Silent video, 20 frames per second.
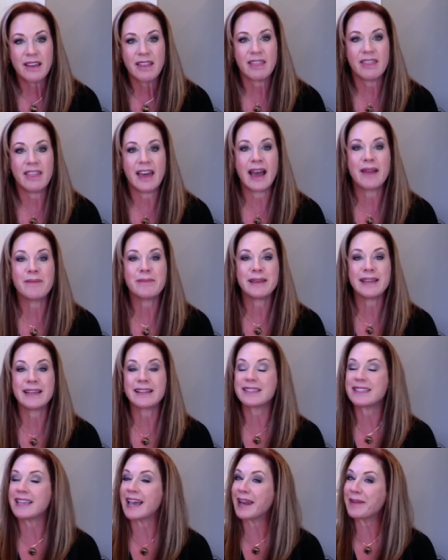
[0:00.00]
That being
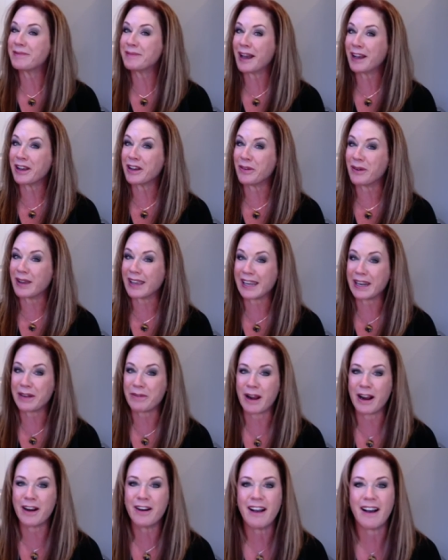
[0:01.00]
said, I'm not going
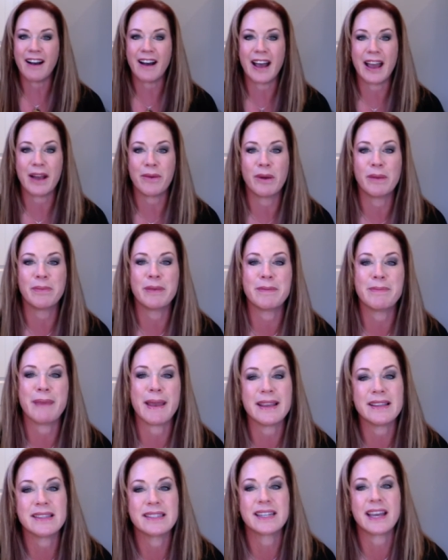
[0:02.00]
anywhere. I will be
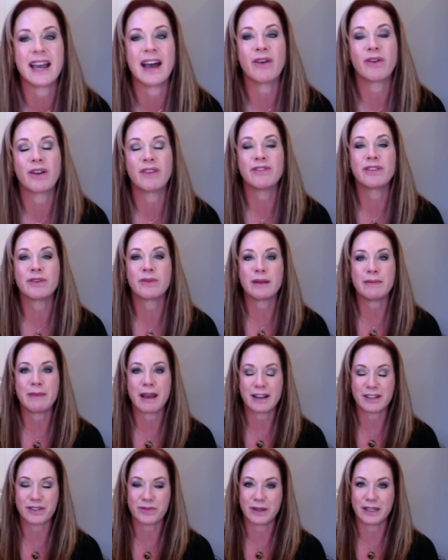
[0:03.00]
based out of the
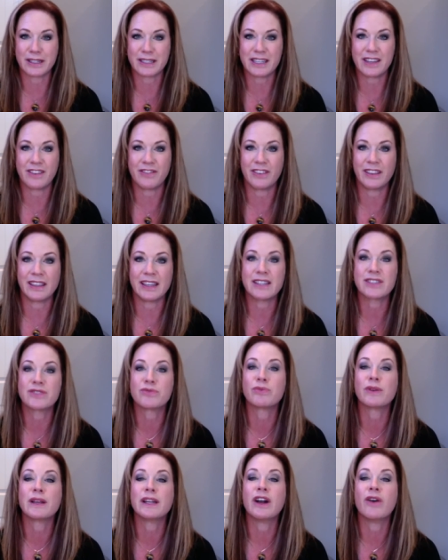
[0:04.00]
RE/MAX Realty Affiliates
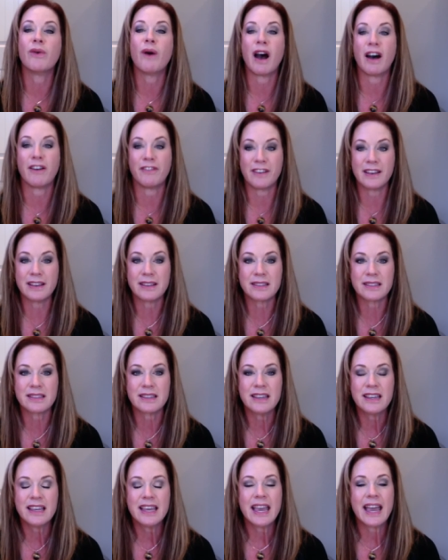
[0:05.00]
Reno office,
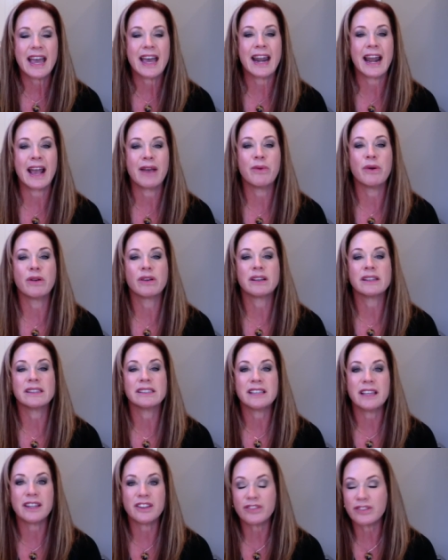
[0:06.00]
and I will
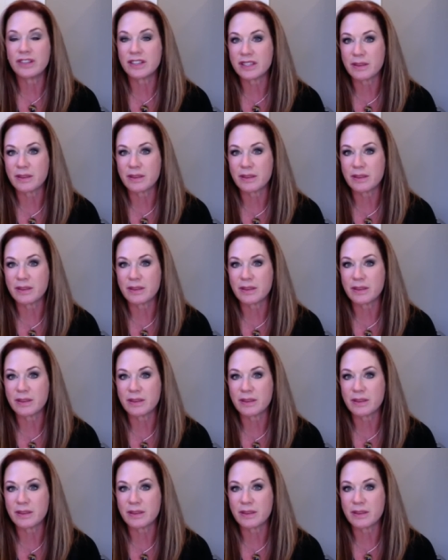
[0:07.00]
continue to